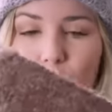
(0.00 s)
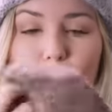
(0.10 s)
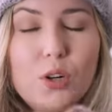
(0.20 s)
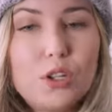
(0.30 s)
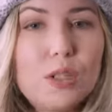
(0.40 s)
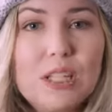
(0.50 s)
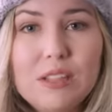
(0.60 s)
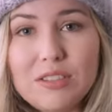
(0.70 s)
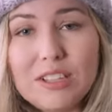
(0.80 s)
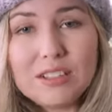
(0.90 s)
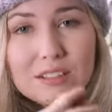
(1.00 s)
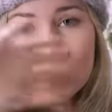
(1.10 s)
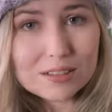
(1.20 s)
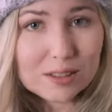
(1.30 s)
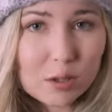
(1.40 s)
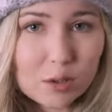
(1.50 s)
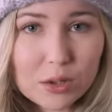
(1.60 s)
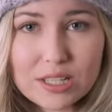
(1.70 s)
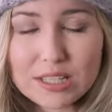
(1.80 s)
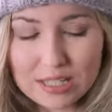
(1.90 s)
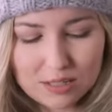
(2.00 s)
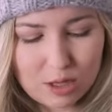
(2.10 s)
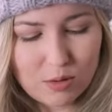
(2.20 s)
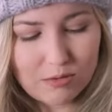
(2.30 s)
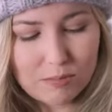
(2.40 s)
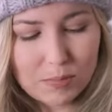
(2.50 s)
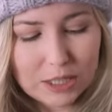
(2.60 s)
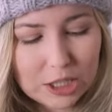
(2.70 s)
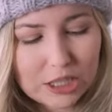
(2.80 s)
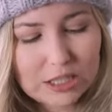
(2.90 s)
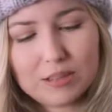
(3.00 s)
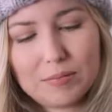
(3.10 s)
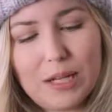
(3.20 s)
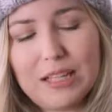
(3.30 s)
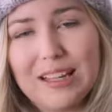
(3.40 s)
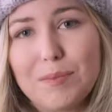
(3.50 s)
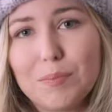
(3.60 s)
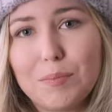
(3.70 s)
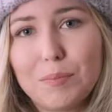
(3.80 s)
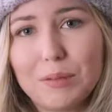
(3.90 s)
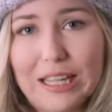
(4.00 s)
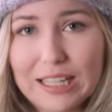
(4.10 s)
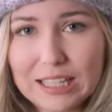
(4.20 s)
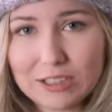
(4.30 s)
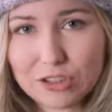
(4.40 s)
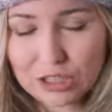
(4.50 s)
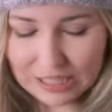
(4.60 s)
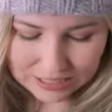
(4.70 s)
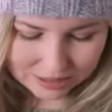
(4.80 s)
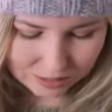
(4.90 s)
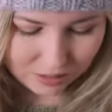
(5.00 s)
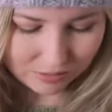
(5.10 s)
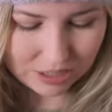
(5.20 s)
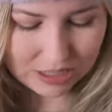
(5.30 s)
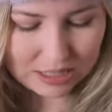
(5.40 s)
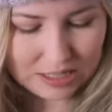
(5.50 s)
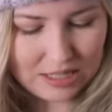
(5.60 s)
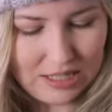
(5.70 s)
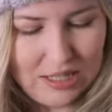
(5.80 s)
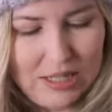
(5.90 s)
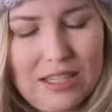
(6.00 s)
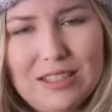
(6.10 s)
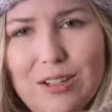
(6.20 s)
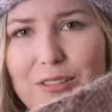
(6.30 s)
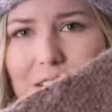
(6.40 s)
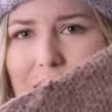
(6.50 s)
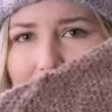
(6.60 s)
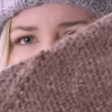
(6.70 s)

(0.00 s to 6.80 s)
or you could even go crazy and go even bigger and make like a blanket, schlanket sort of thing. It's already kind